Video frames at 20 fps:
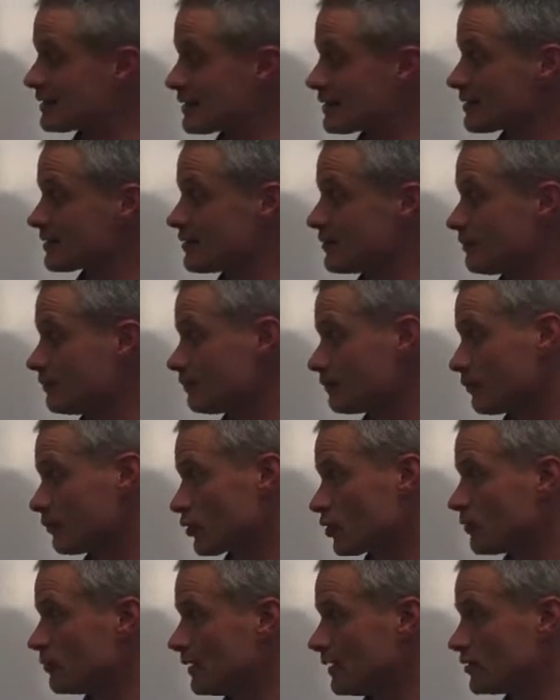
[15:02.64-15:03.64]
system.
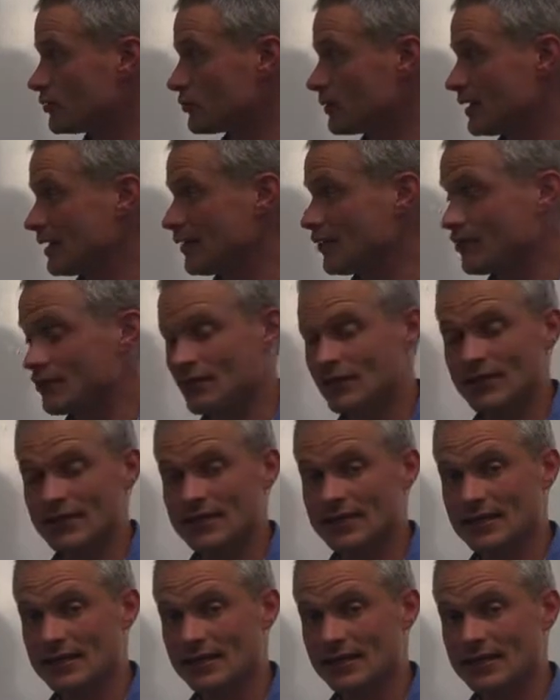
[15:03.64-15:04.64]
Could be 20,
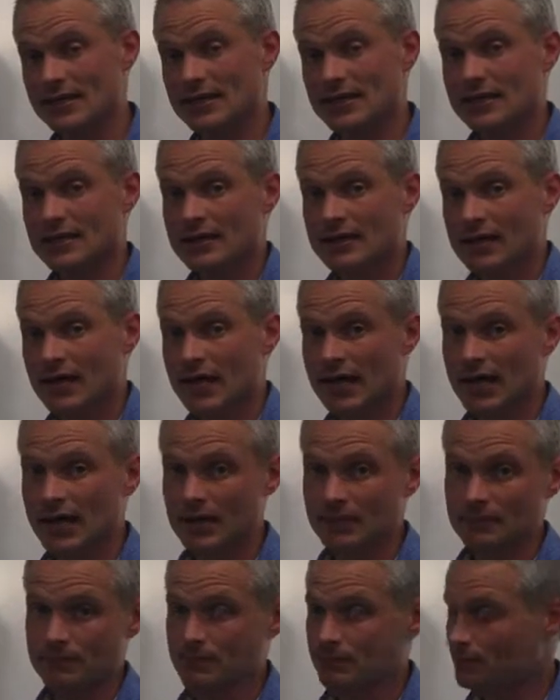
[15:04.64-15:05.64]
30-year
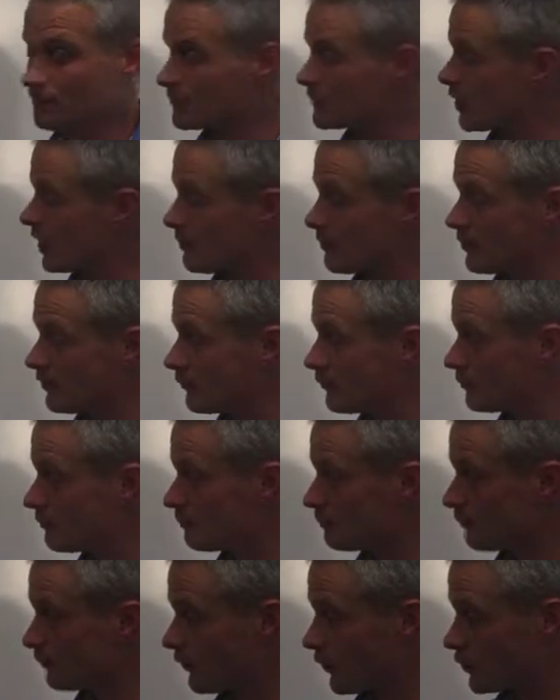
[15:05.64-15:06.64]
type of
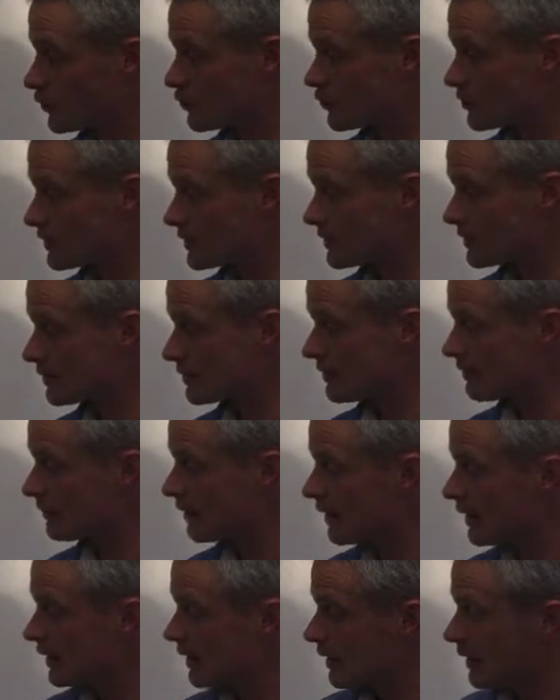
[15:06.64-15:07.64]
forestry
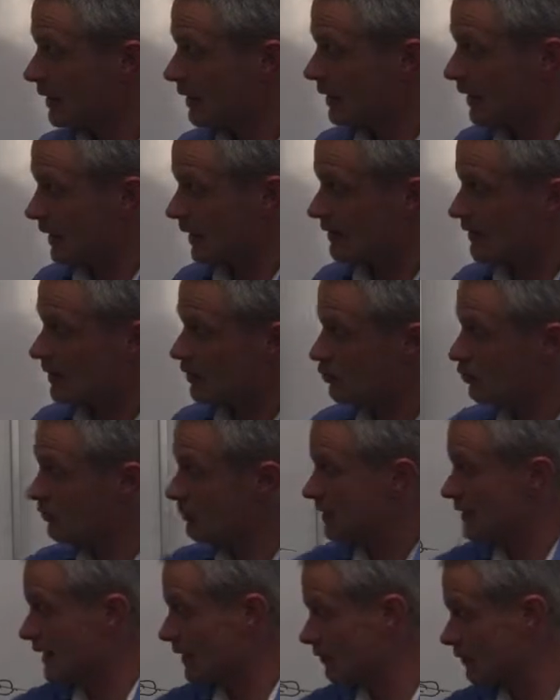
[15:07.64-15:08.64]
system. And then
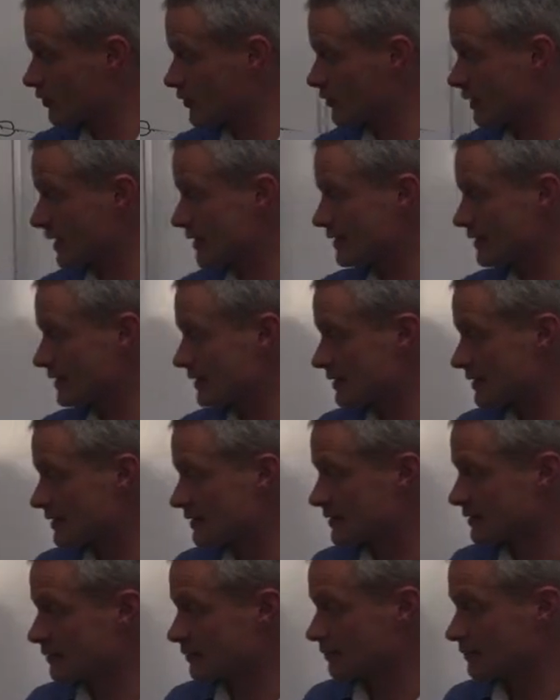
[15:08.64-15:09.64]
normally you have the grazing
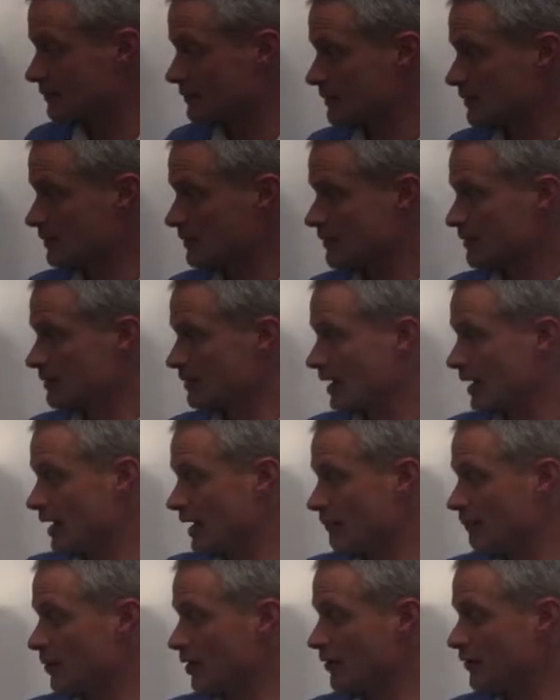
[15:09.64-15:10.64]
systems
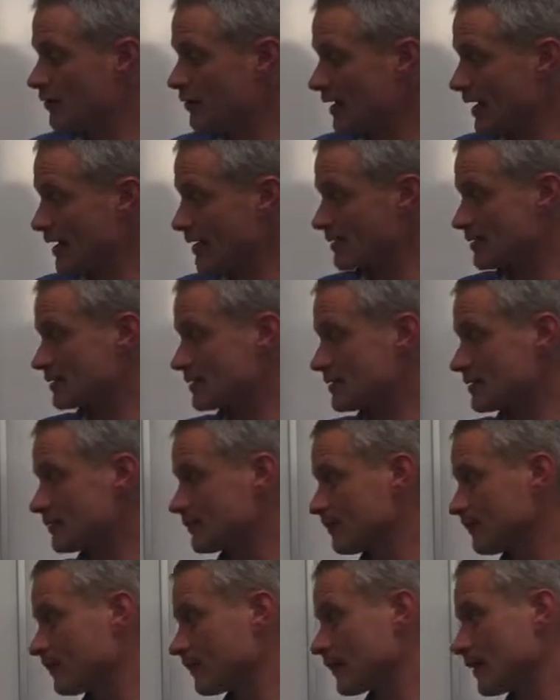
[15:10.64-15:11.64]
below that,
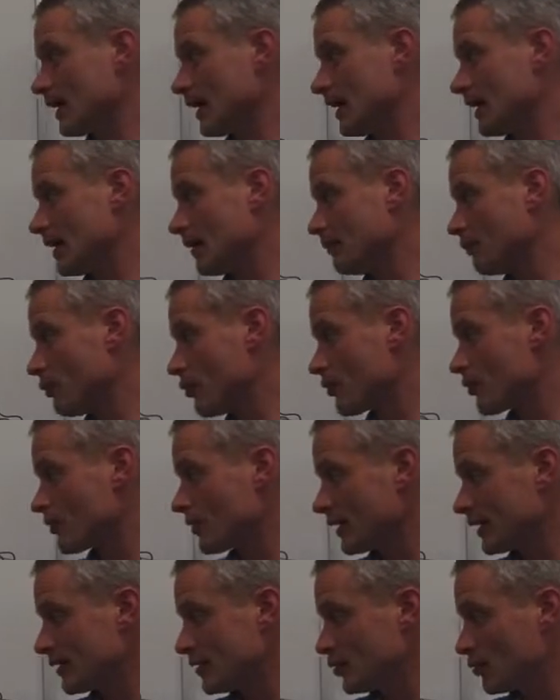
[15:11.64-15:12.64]

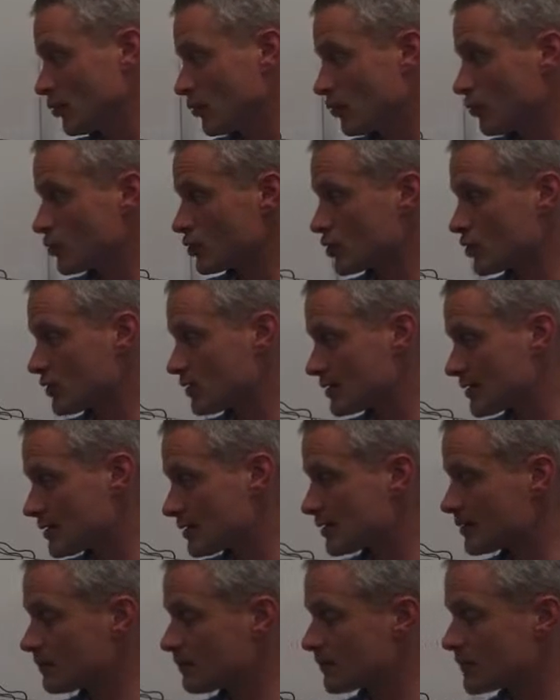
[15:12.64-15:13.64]
bordering your orchard
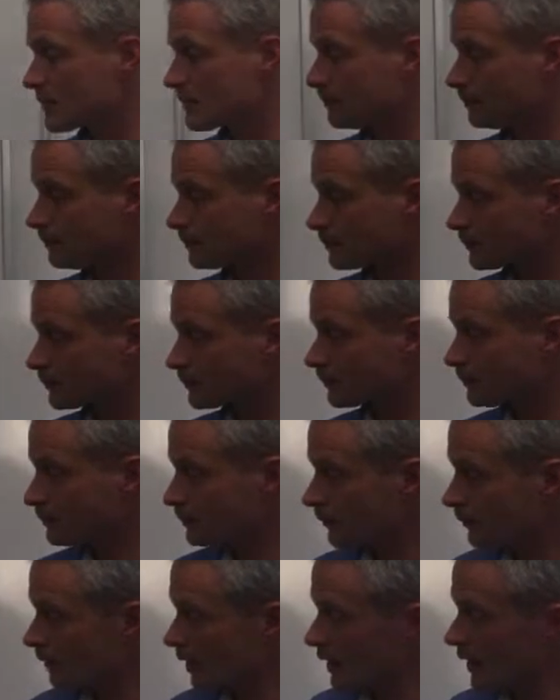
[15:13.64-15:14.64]
systems.
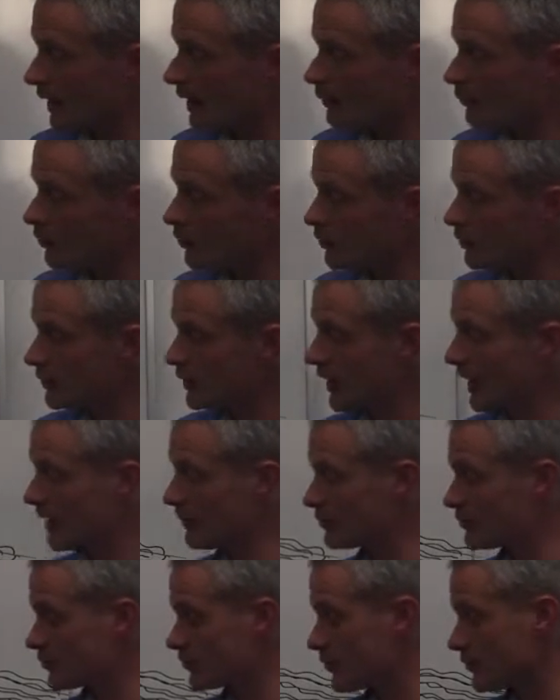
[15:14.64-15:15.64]
And what you'd
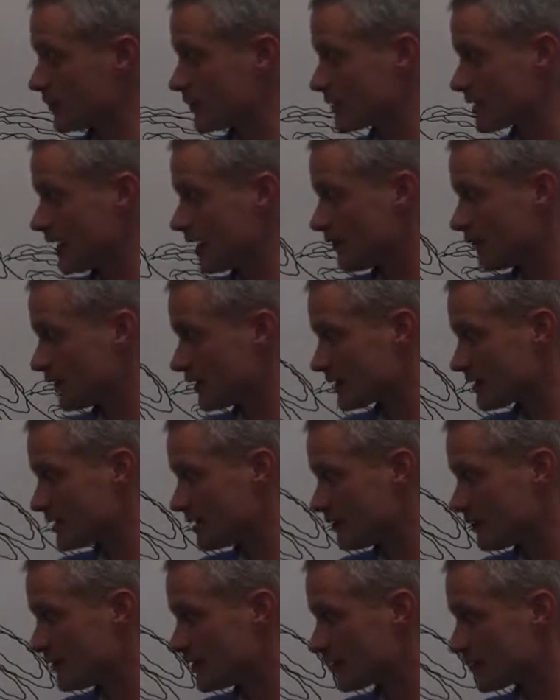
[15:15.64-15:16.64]
aim to do is have a
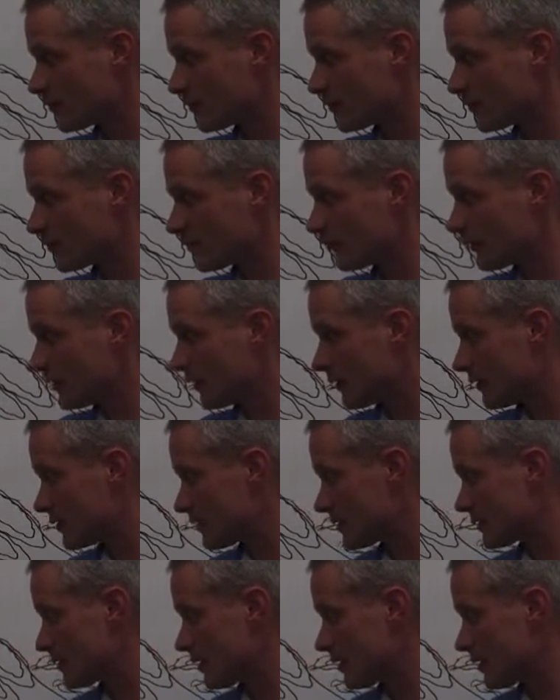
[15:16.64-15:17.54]
series of different